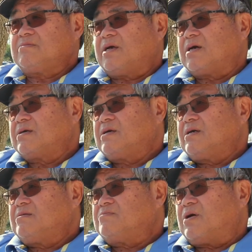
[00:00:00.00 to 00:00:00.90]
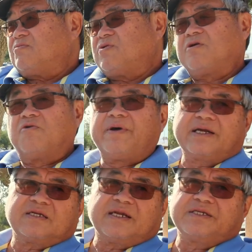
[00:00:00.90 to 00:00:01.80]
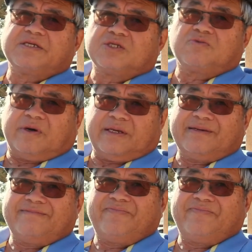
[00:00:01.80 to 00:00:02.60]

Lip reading: Yeah, but we go back to 1920,